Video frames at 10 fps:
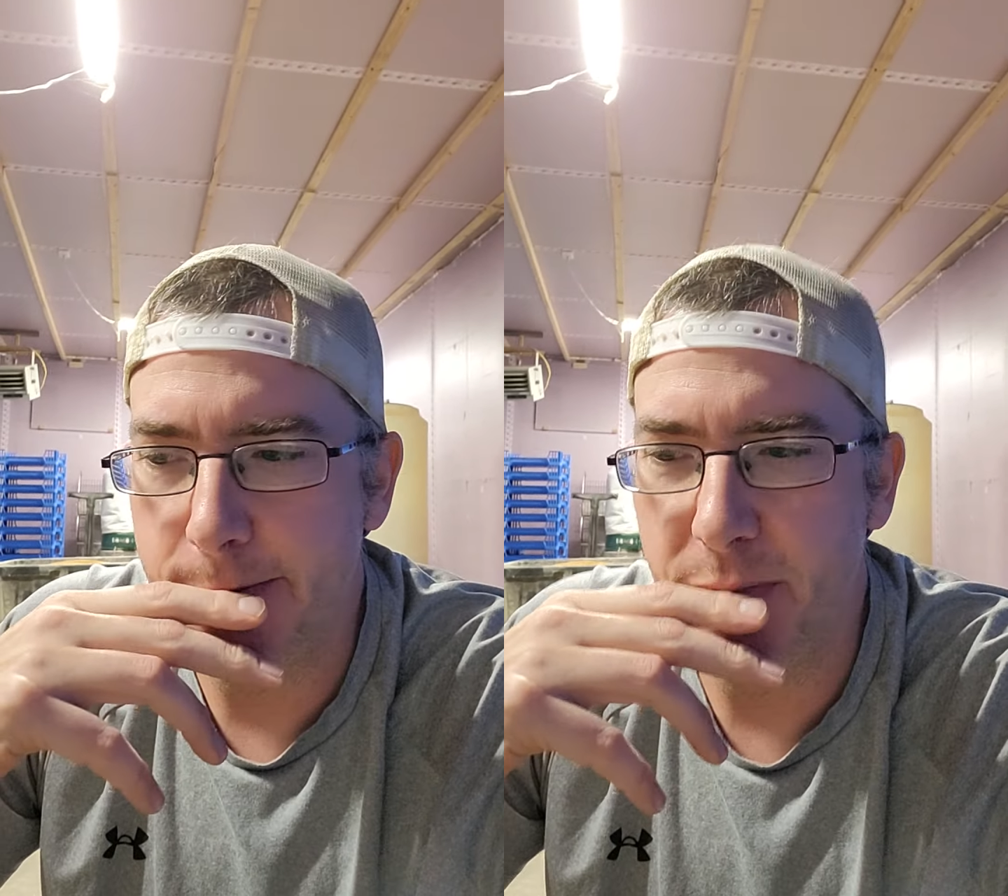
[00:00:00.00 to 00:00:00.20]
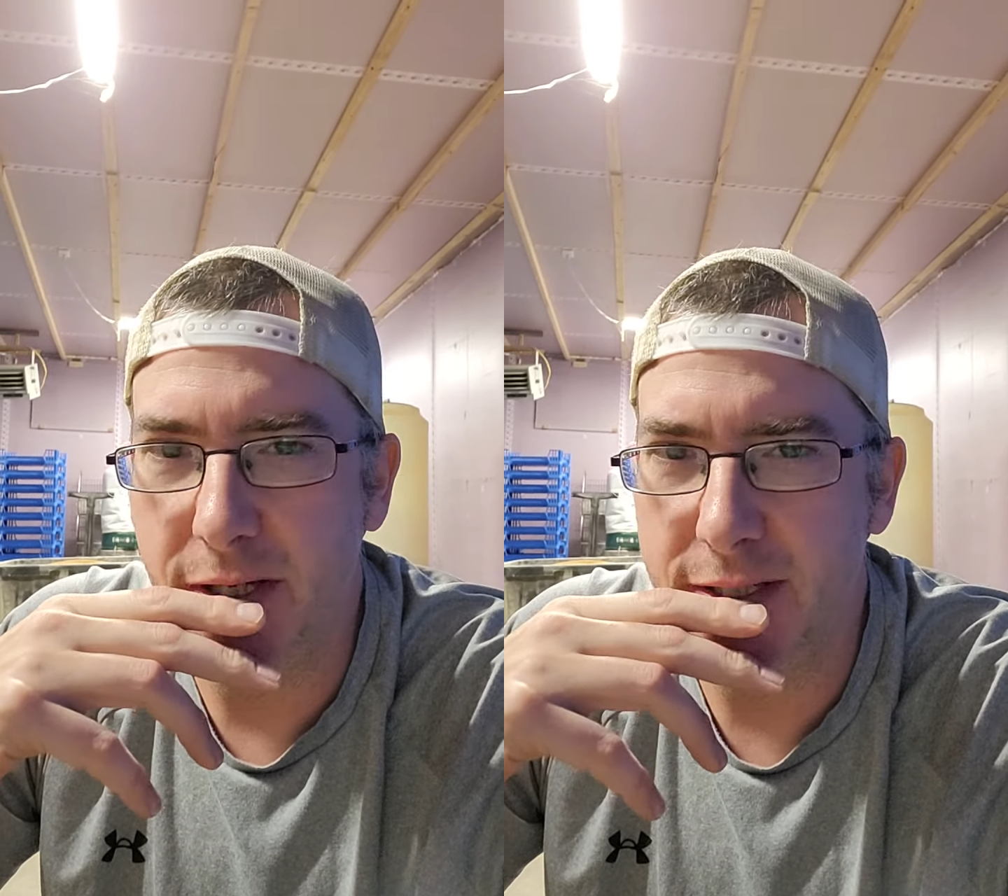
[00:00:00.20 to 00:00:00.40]

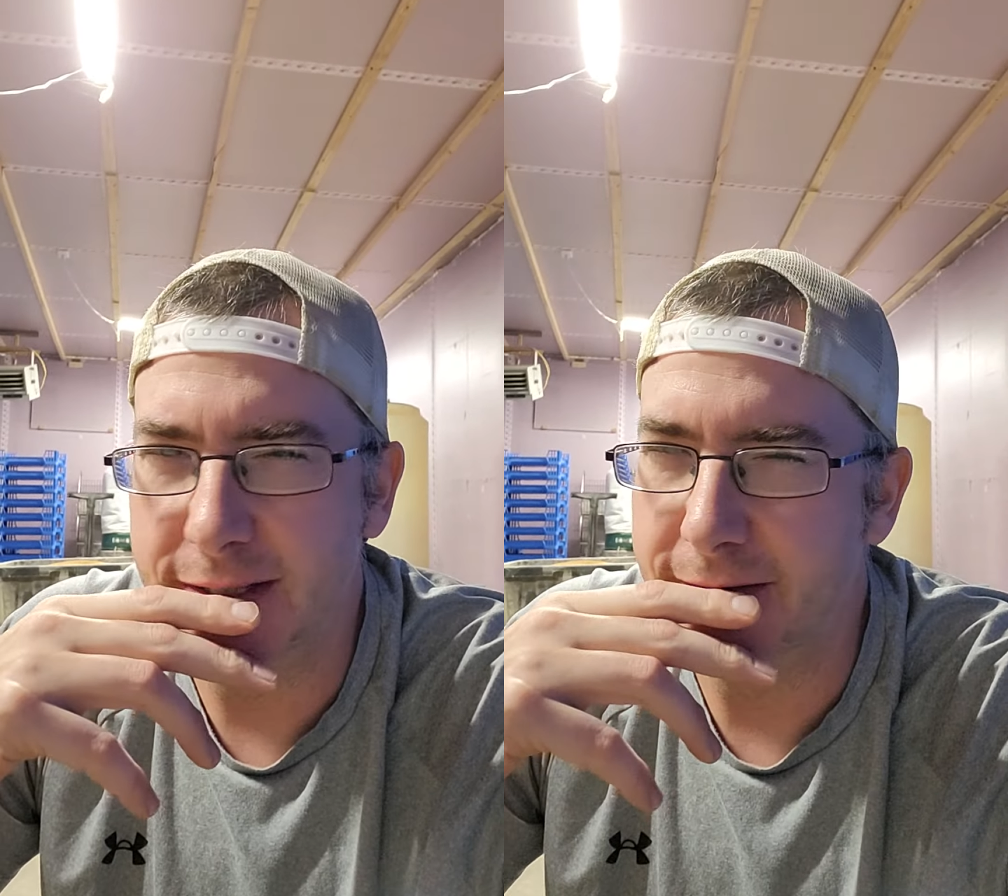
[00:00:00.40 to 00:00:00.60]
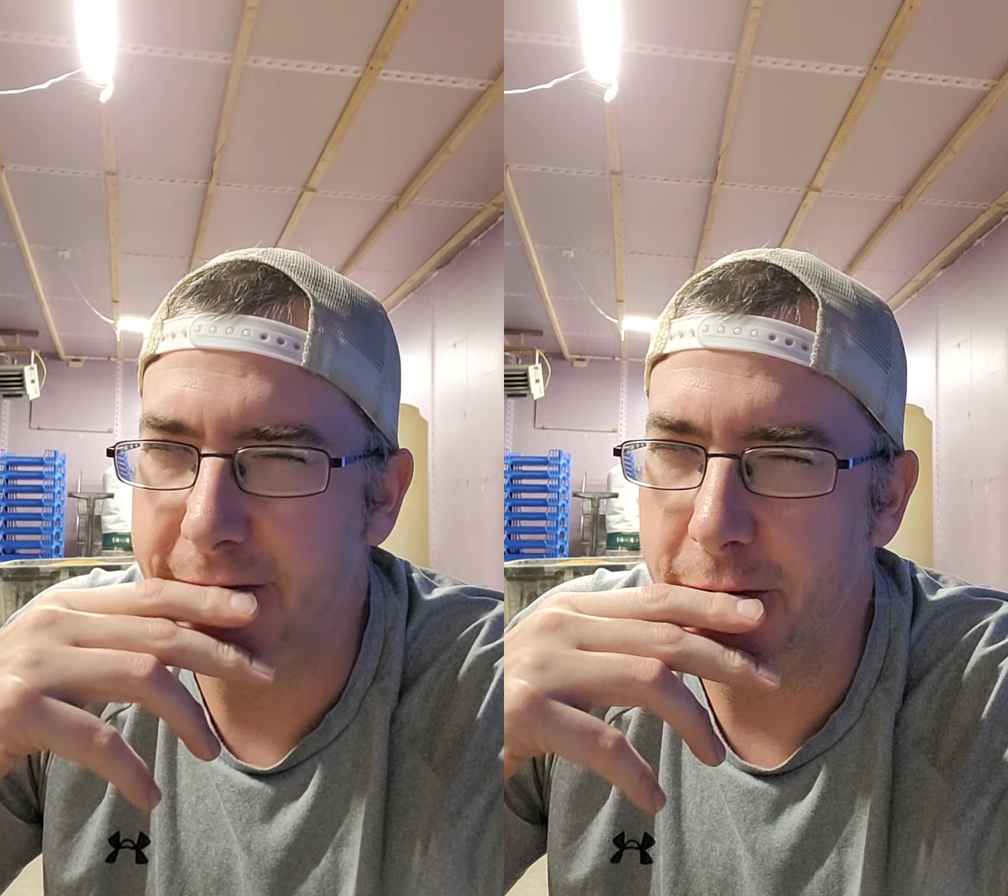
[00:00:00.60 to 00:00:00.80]

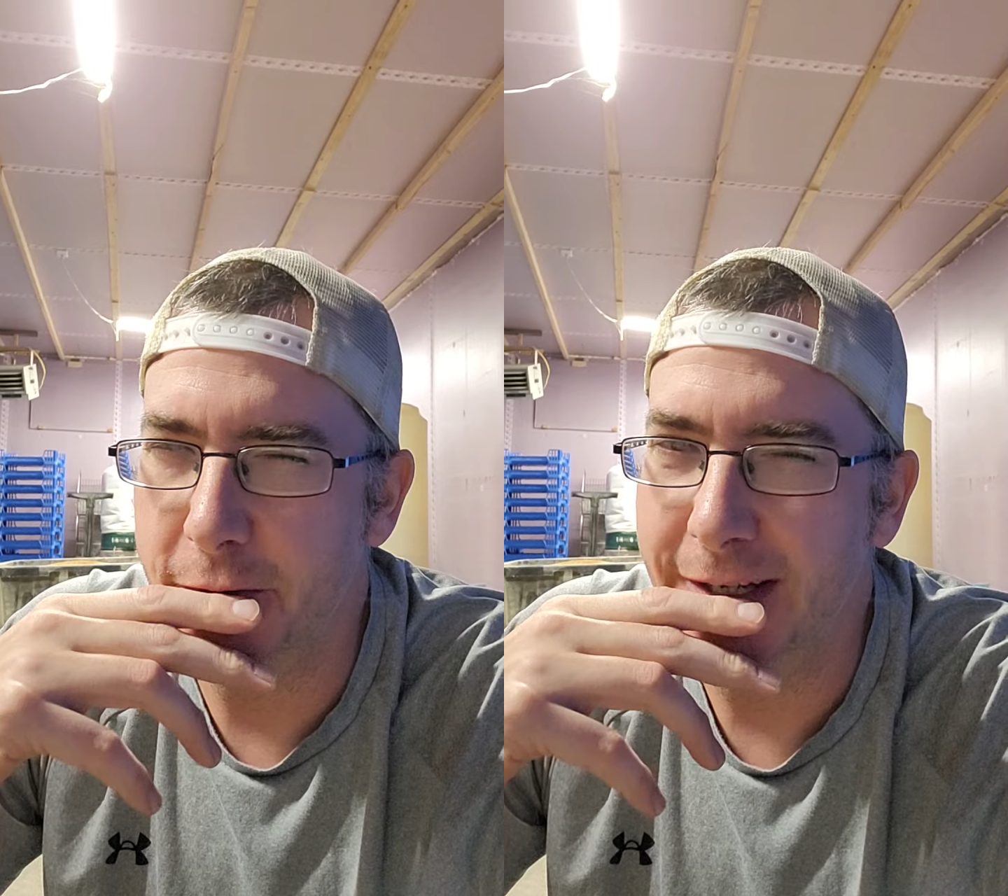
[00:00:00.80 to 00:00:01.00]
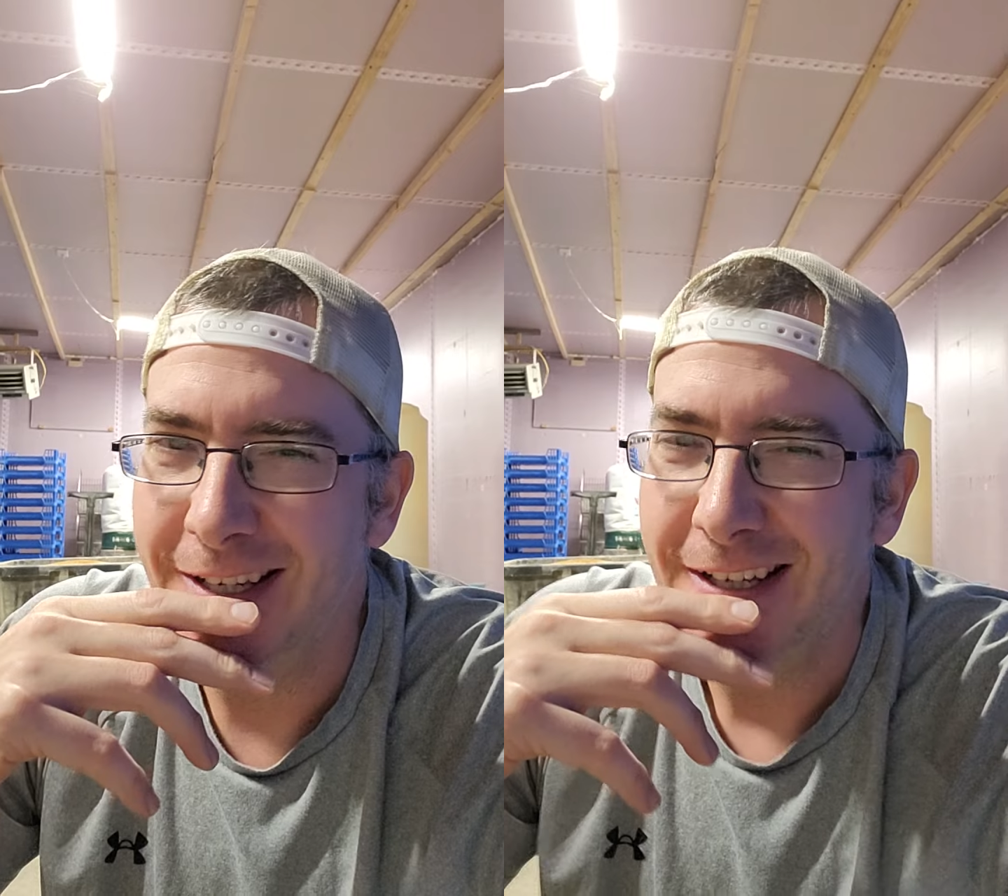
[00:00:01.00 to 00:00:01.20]
bugs in
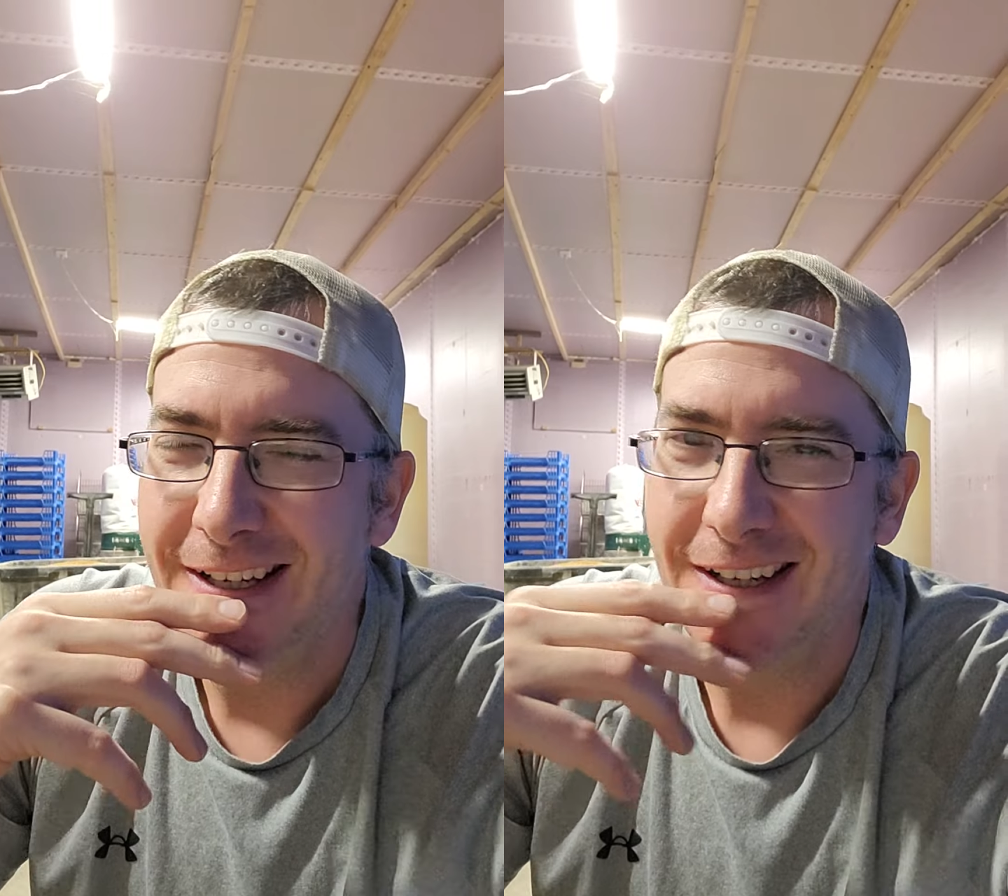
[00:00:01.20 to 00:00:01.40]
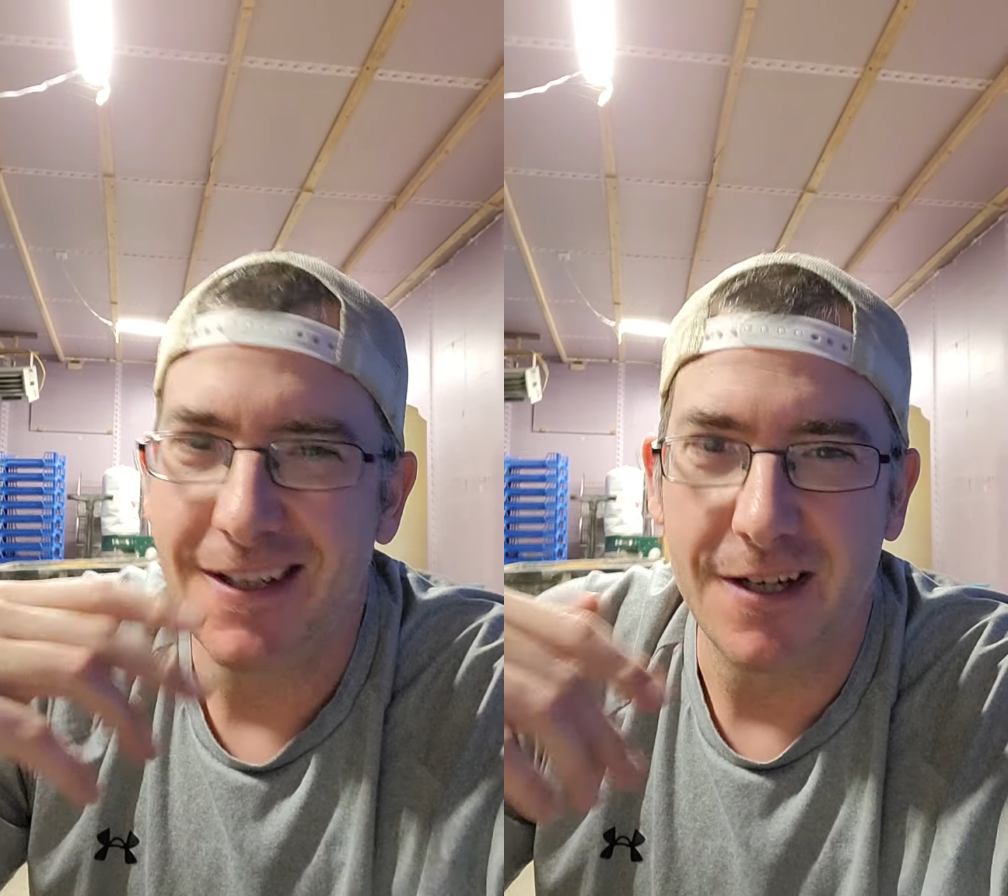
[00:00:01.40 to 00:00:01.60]
food
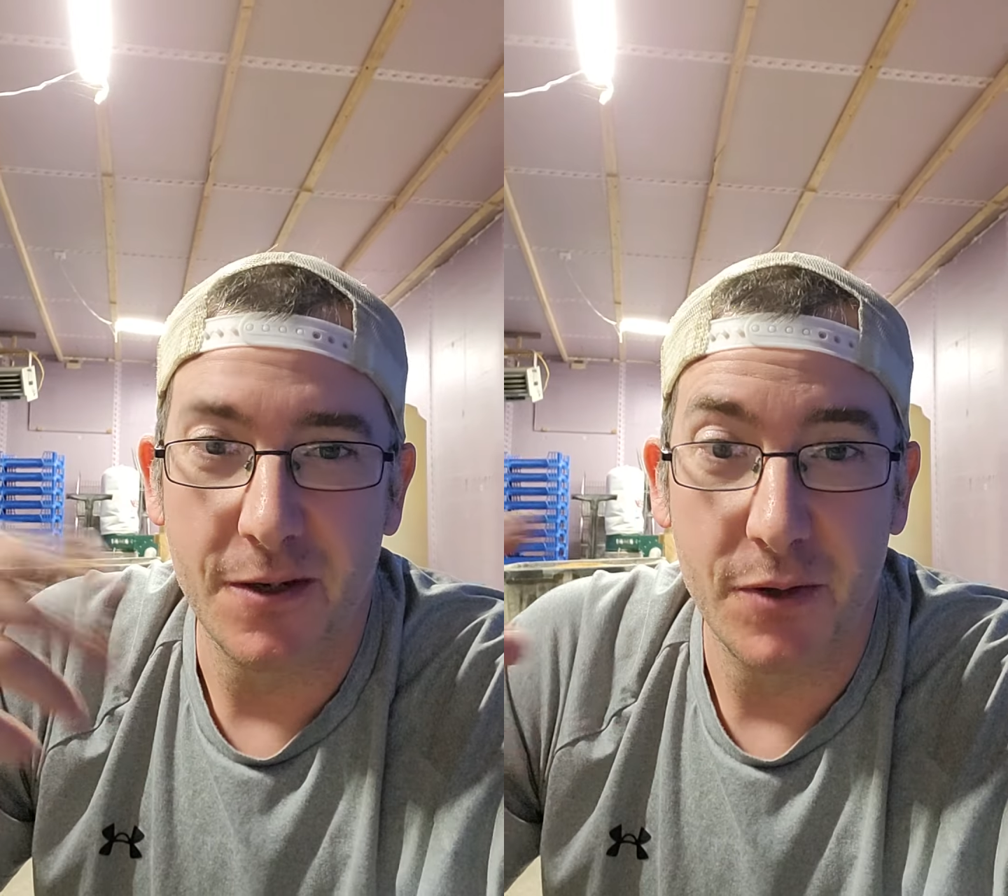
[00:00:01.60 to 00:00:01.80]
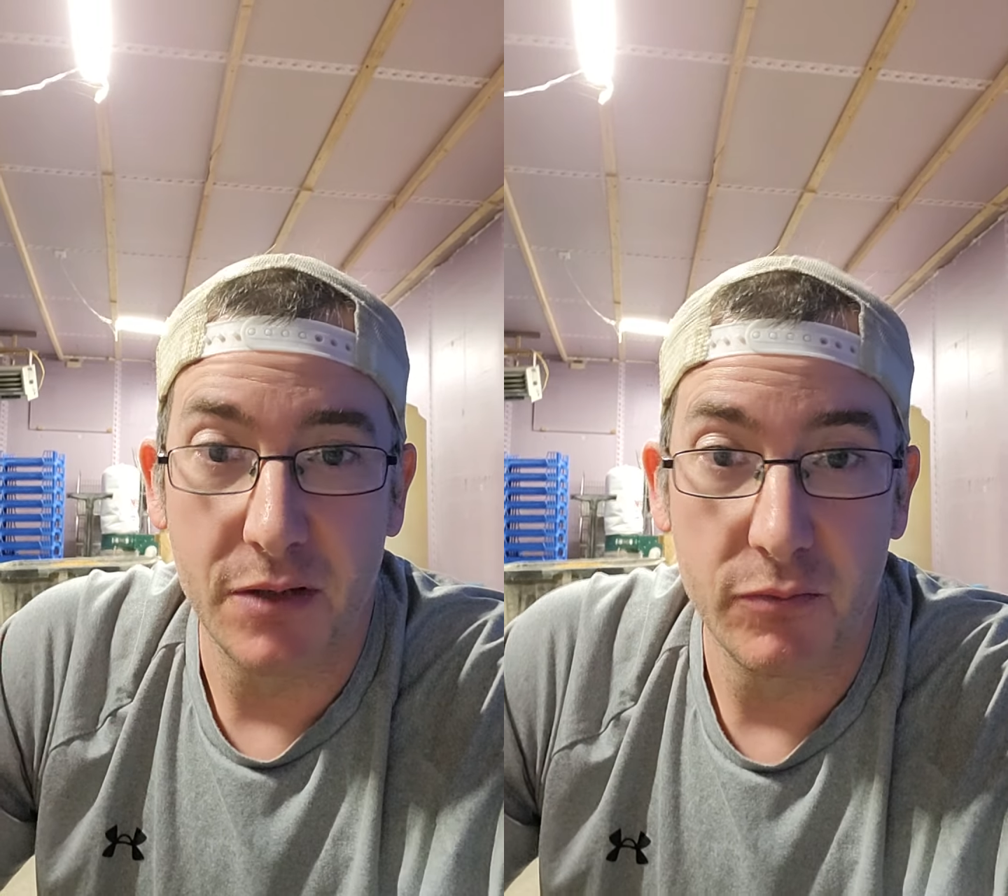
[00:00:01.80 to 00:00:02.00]
that
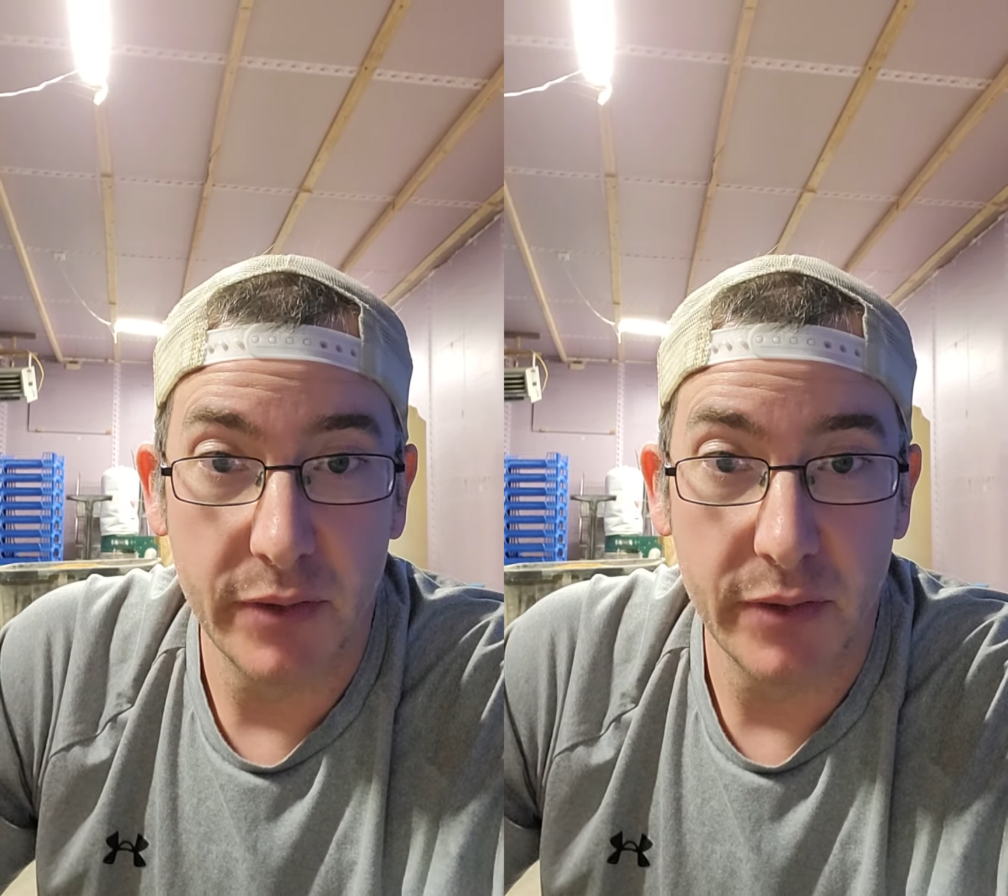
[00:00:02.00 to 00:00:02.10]
I want to